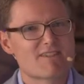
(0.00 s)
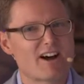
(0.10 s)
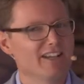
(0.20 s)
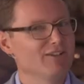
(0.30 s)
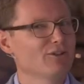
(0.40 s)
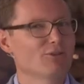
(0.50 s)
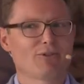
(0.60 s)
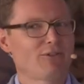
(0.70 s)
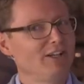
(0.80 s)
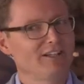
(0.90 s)
I
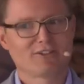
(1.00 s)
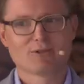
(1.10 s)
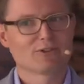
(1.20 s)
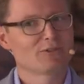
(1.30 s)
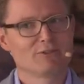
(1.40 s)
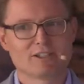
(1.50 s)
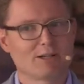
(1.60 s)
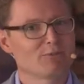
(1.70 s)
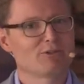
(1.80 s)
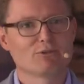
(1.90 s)
don't think so. This will
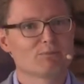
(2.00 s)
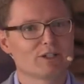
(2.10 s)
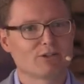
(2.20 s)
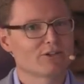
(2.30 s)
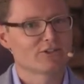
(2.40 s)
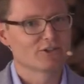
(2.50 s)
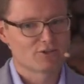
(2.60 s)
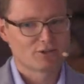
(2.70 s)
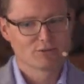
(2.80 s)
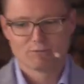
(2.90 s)
come soon because a
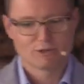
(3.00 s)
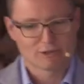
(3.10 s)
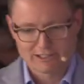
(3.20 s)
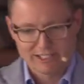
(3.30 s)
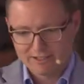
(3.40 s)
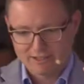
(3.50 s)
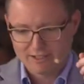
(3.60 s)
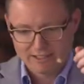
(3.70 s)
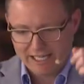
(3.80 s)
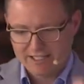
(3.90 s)
drone will not
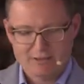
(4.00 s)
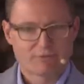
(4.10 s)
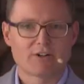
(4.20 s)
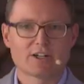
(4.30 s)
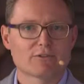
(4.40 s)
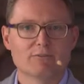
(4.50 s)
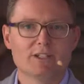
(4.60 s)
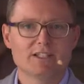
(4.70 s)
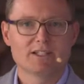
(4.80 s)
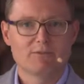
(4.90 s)
land in front of
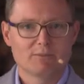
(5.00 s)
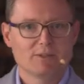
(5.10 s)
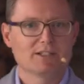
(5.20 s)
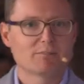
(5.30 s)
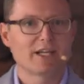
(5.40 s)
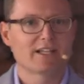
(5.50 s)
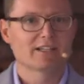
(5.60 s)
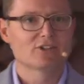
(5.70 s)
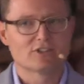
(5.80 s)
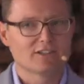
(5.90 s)
me giving me the
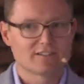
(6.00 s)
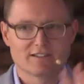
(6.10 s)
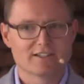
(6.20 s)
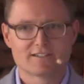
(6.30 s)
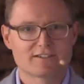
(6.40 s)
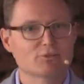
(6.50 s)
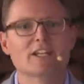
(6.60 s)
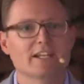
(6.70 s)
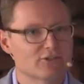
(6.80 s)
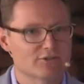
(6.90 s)
package. It's too
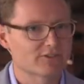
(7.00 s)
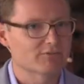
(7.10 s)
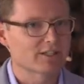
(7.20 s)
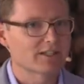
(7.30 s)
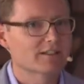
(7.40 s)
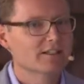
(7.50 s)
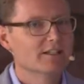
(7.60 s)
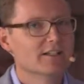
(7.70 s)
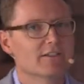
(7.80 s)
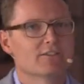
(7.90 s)
dangerous, right?
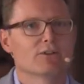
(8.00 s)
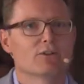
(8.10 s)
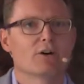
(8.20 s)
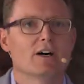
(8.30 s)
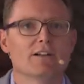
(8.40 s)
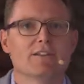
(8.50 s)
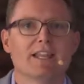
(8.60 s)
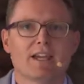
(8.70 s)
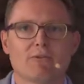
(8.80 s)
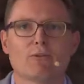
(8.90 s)
So
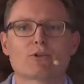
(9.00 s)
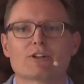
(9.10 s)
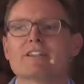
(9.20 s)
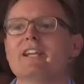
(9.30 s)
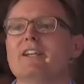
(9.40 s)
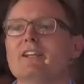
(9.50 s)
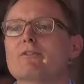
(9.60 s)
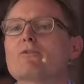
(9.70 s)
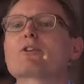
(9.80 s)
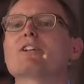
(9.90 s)
therefore, they
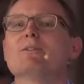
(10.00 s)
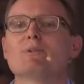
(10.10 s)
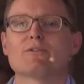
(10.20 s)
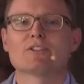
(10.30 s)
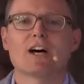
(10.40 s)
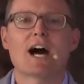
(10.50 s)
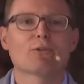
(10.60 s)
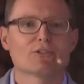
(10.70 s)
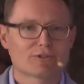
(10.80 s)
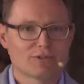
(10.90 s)
working with the
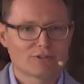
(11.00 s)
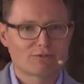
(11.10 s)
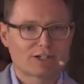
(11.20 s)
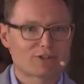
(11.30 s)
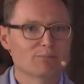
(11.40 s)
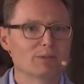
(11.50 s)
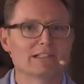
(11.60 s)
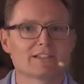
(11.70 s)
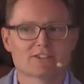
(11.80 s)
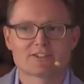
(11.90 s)
house construction
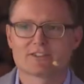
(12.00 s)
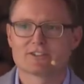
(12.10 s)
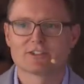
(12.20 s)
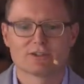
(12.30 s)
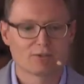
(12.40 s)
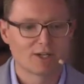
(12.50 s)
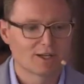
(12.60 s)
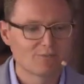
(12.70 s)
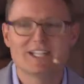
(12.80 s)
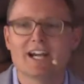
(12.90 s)
builders.
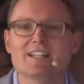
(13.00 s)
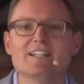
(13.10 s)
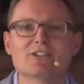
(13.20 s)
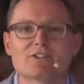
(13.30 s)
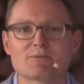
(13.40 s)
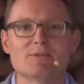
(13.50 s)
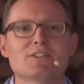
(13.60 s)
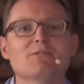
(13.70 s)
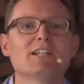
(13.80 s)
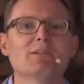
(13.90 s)
So the idea is
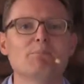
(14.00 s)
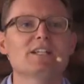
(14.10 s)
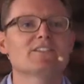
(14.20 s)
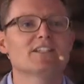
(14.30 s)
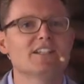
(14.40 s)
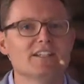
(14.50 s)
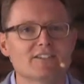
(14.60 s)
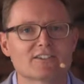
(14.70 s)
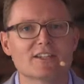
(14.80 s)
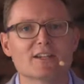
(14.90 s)
specific in big
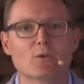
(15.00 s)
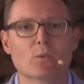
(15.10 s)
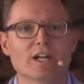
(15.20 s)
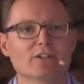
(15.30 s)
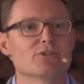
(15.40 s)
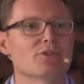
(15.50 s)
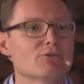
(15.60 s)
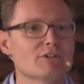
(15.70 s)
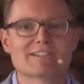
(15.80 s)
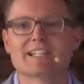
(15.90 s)
cities where the
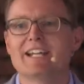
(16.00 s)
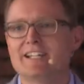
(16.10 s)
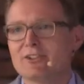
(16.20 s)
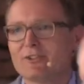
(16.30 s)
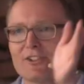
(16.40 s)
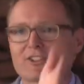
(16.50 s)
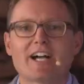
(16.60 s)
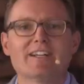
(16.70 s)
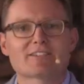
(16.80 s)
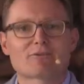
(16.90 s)
drone is landing on the
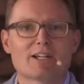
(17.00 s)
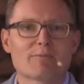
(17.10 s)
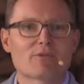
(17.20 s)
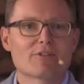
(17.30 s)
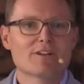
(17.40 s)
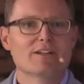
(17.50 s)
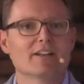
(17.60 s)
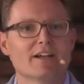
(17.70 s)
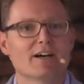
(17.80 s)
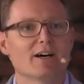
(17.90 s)
skyscraper,
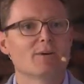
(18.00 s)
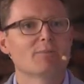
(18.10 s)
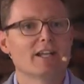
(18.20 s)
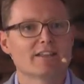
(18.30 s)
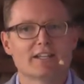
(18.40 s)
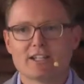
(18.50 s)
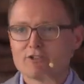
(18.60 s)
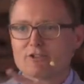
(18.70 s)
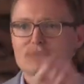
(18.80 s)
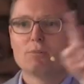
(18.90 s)
and then
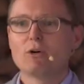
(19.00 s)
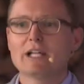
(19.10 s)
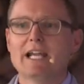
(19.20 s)
there's a small